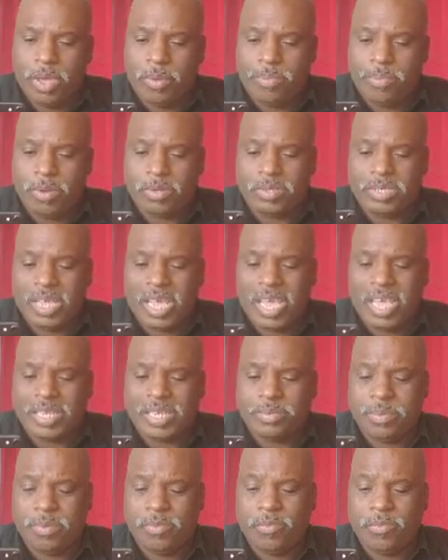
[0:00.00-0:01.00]
when a person
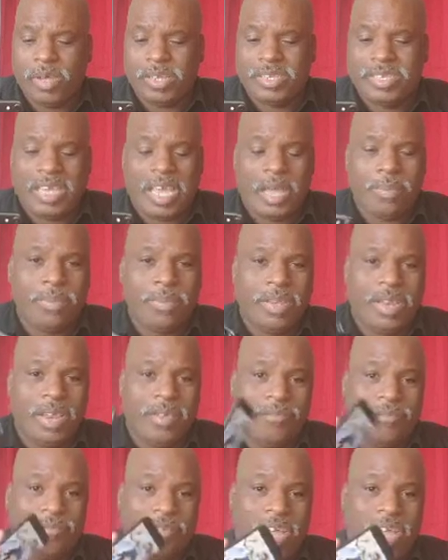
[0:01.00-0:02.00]
asks me what type
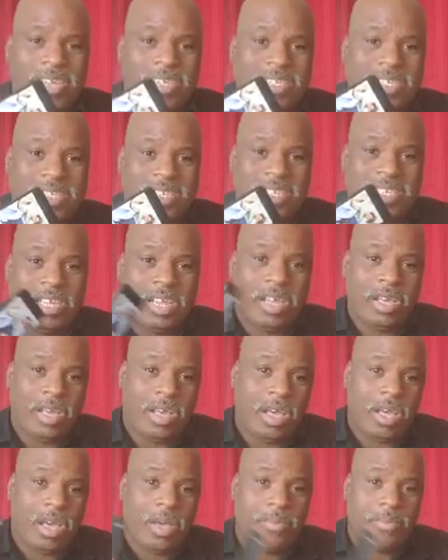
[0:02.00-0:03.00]
of device
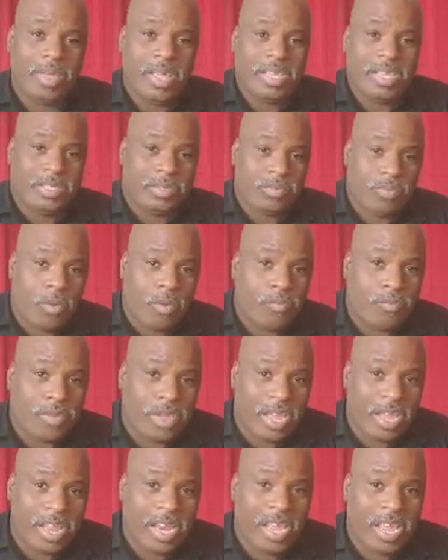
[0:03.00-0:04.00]
is
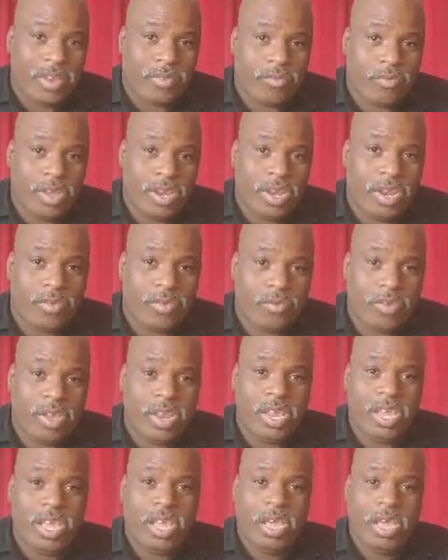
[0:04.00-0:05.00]
worth getting in
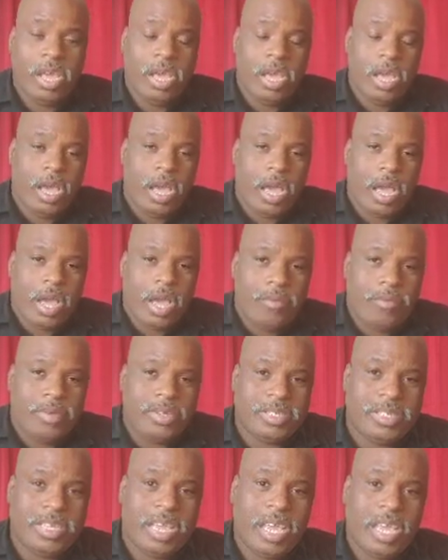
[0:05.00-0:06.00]
2020, I
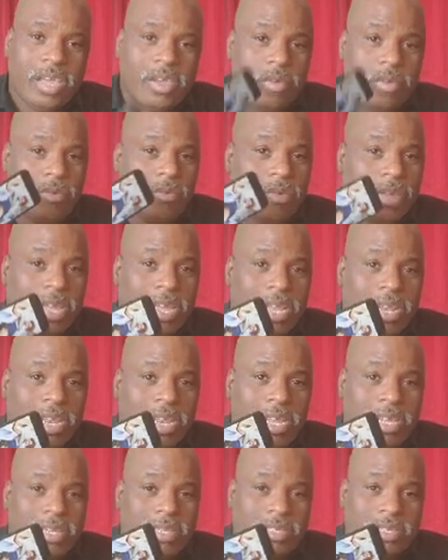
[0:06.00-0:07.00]
would say go and
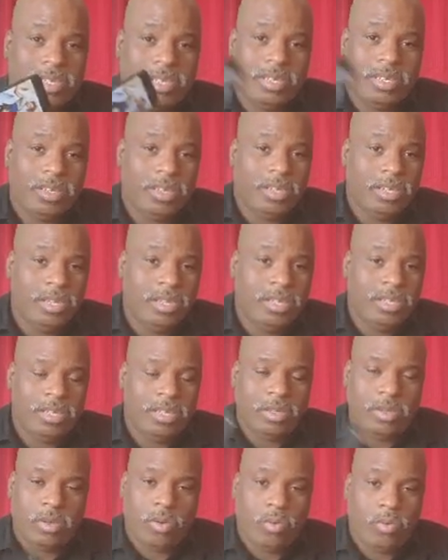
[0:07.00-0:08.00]
get this.
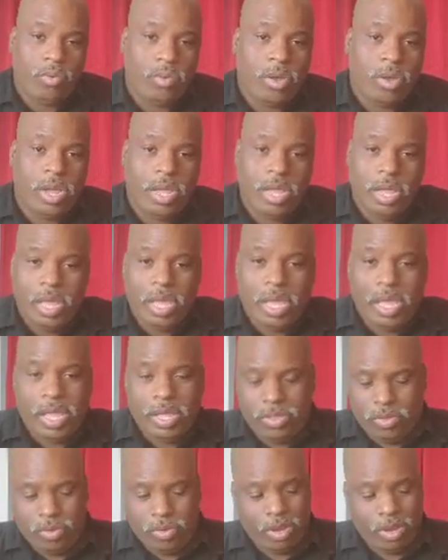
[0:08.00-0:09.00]
Or
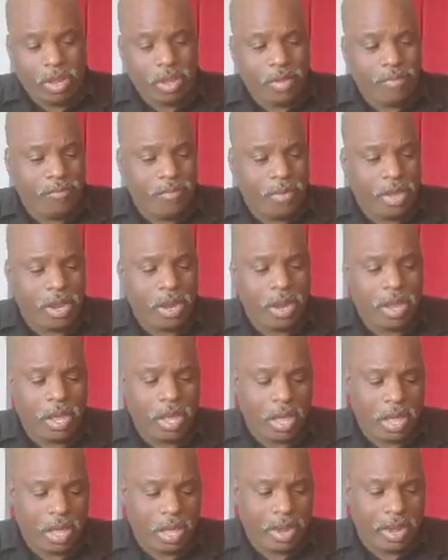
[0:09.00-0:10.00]
if you're looking for
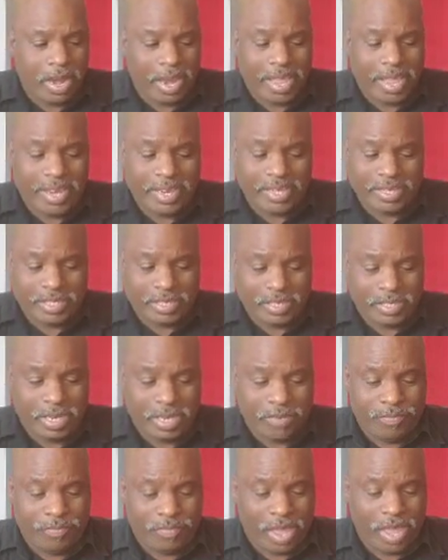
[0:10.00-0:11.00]
the
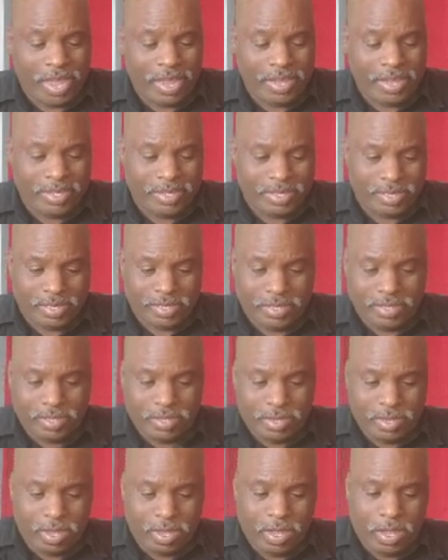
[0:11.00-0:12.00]
latest
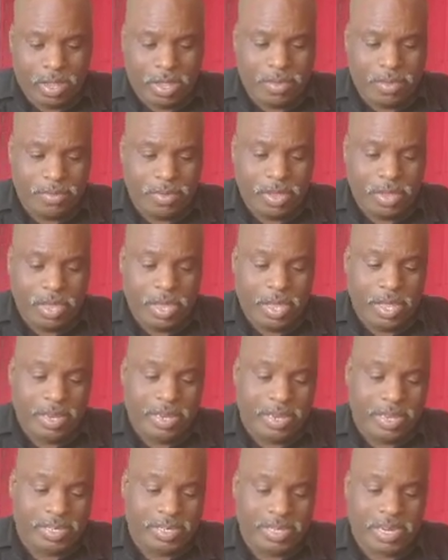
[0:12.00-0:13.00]
device,
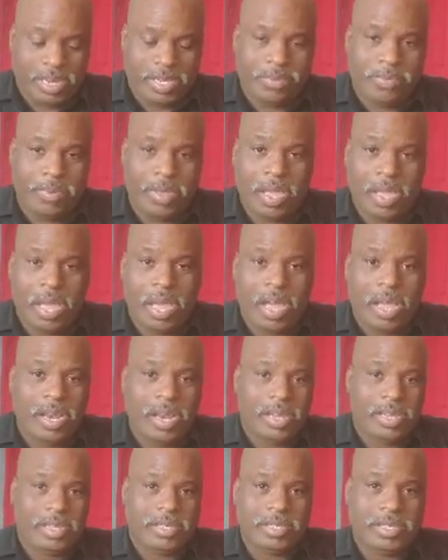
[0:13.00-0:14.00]
just being
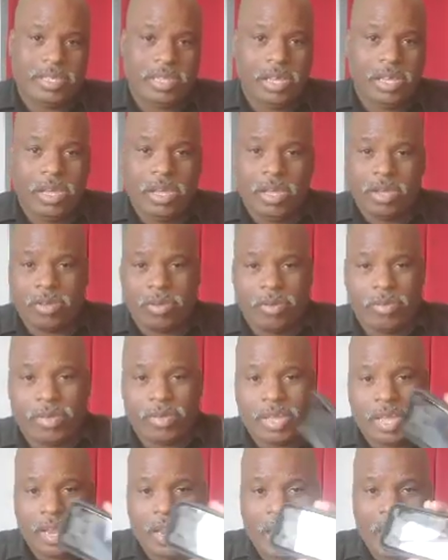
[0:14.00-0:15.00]
honest,
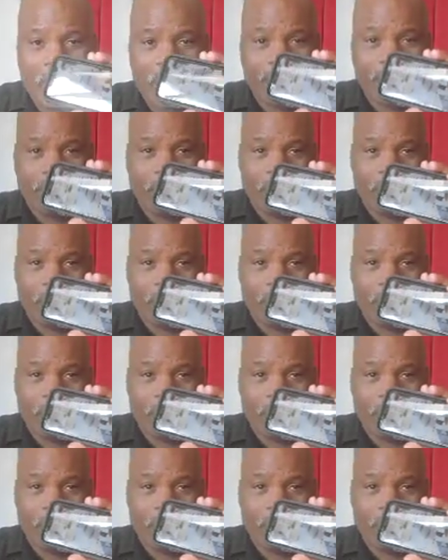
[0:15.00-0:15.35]
go and get the